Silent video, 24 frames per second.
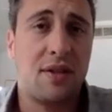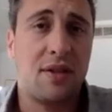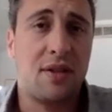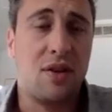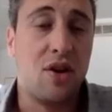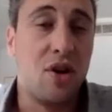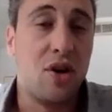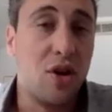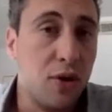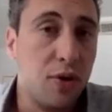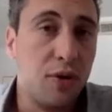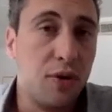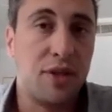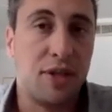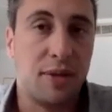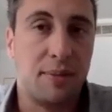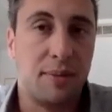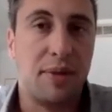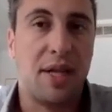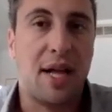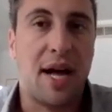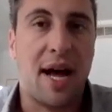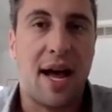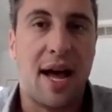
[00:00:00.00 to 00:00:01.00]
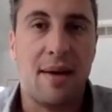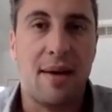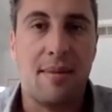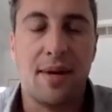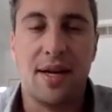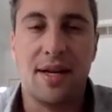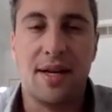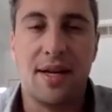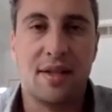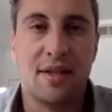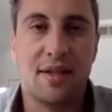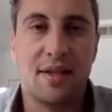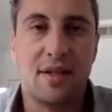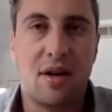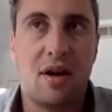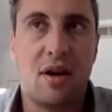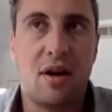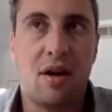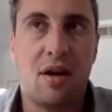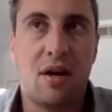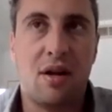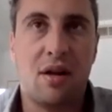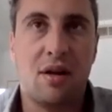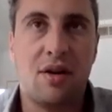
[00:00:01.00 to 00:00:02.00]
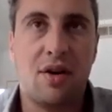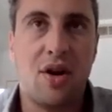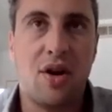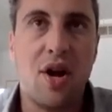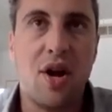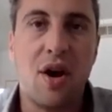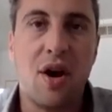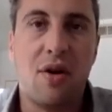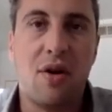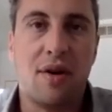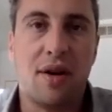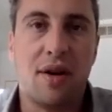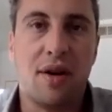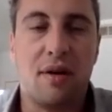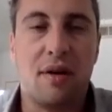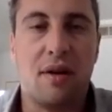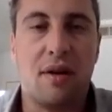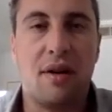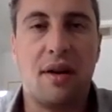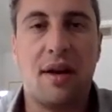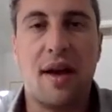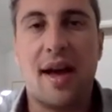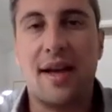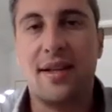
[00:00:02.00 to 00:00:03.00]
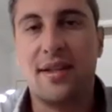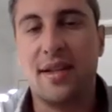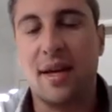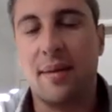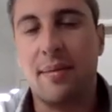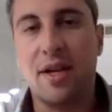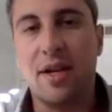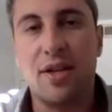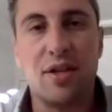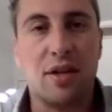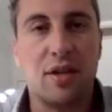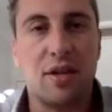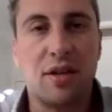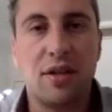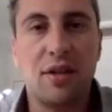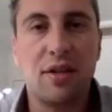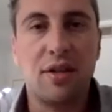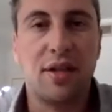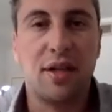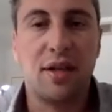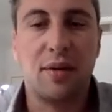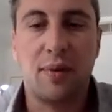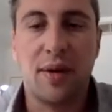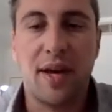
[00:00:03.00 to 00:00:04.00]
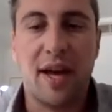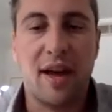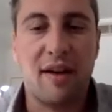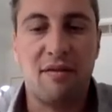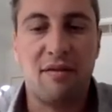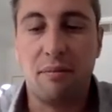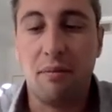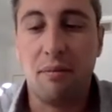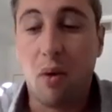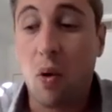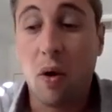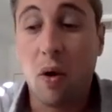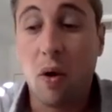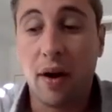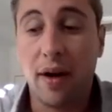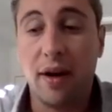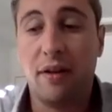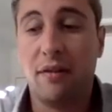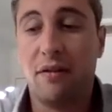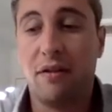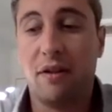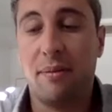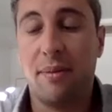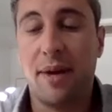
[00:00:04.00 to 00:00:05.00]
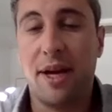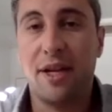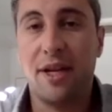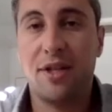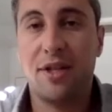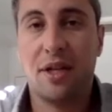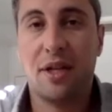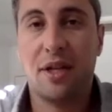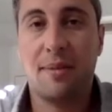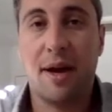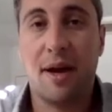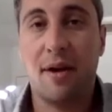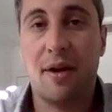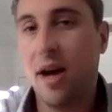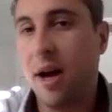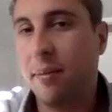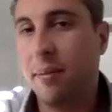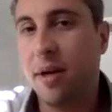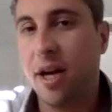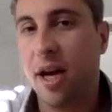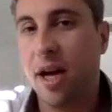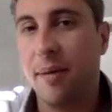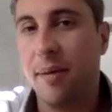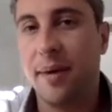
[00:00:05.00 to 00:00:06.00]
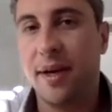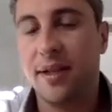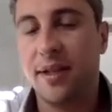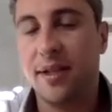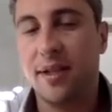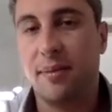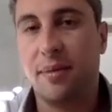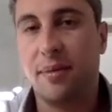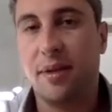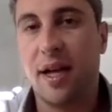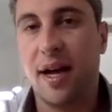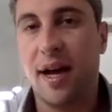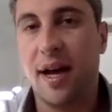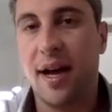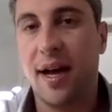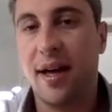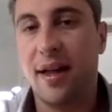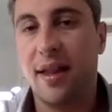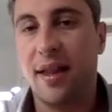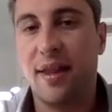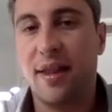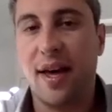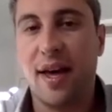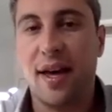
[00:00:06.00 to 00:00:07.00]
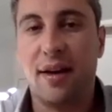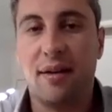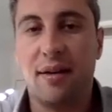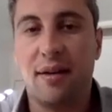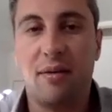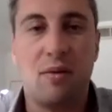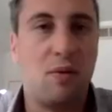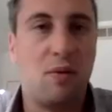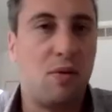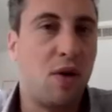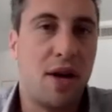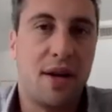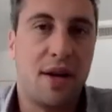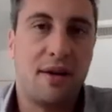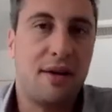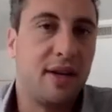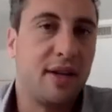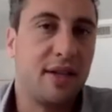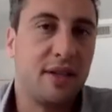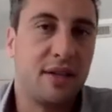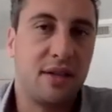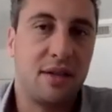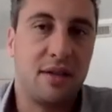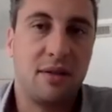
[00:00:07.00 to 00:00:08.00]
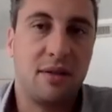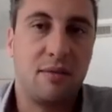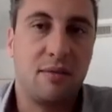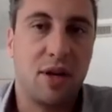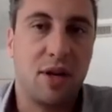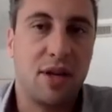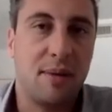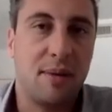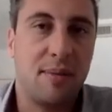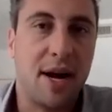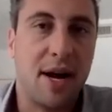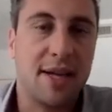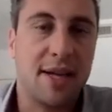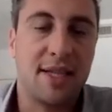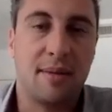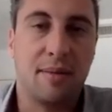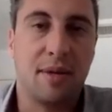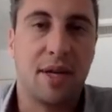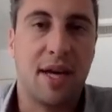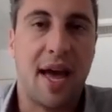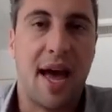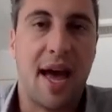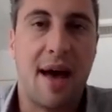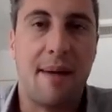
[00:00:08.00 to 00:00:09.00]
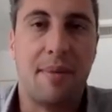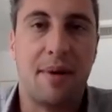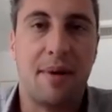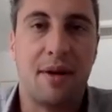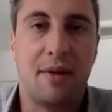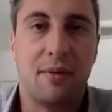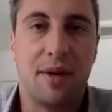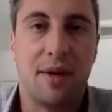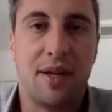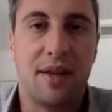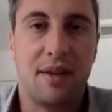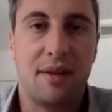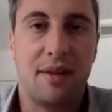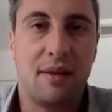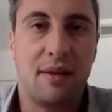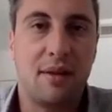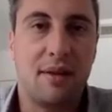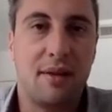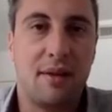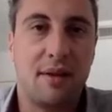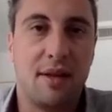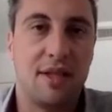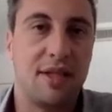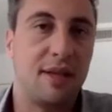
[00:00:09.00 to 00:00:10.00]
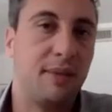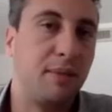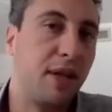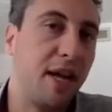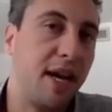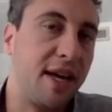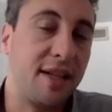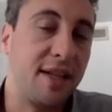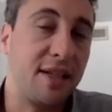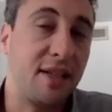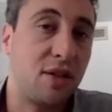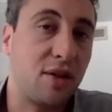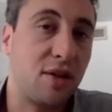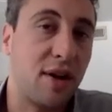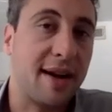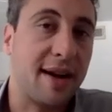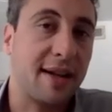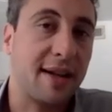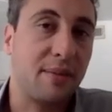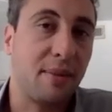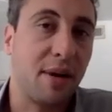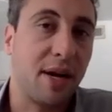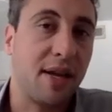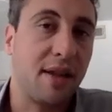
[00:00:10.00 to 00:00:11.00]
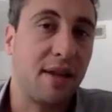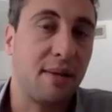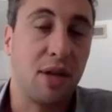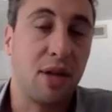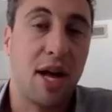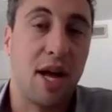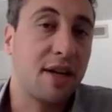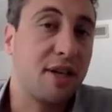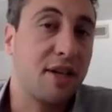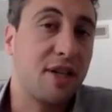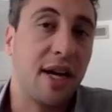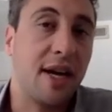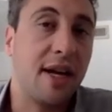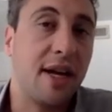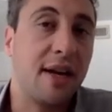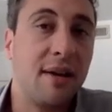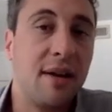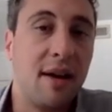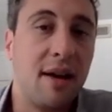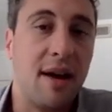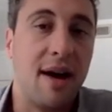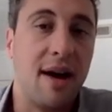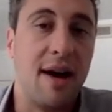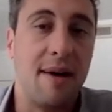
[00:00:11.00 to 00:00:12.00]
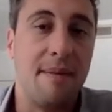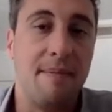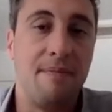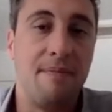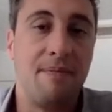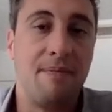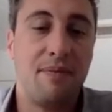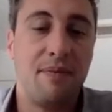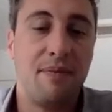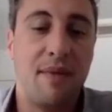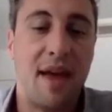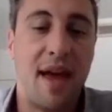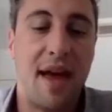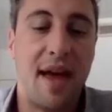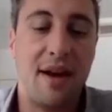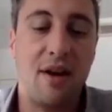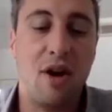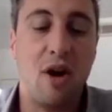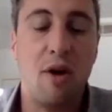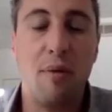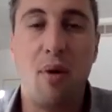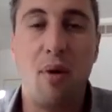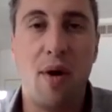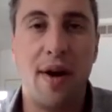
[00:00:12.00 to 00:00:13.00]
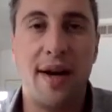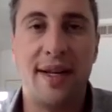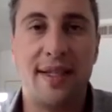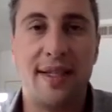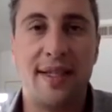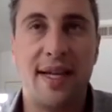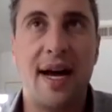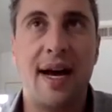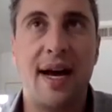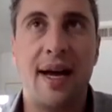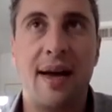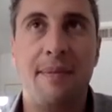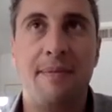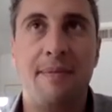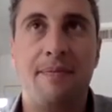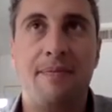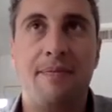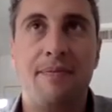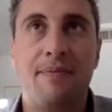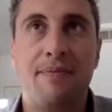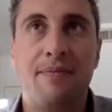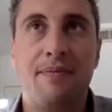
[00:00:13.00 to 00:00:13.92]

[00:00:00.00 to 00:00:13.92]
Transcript: new supply because it's all known. And as I mentioned earlier, we have more information about upcoming supply than what is what could possibly happen with the supply that's tracked by the blockchain. Um, at no point in time